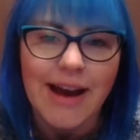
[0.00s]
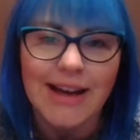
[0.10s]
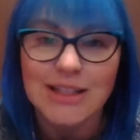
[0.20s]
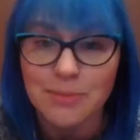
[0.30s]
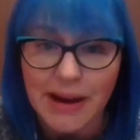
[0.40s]

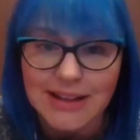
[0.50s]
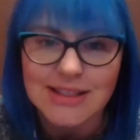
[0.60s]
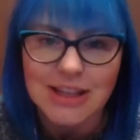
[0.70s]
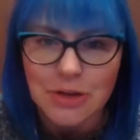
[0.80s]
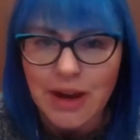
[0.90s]

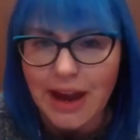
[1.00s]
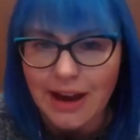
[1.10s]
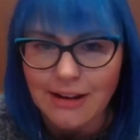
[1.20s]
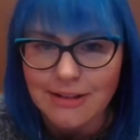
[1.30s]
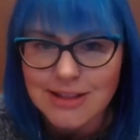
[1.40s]
expense that you
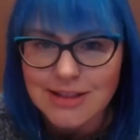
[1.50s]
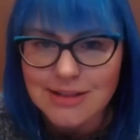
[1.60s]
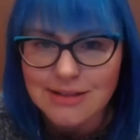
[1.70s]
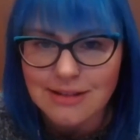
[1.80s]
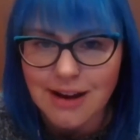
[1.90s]
can't
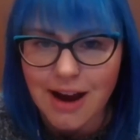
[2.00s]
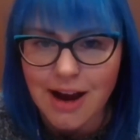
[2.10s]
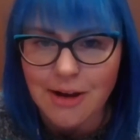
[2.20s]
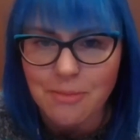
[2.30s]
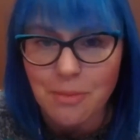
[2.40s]

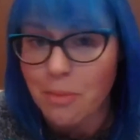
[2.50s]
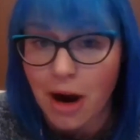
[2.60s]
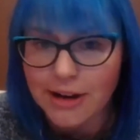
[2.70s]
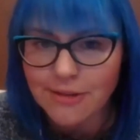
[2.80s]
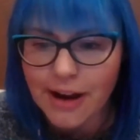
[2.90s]
um,
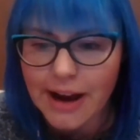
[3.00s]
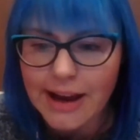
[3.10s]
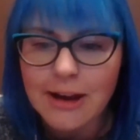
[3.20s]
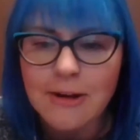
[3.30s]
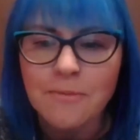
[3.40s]
modify,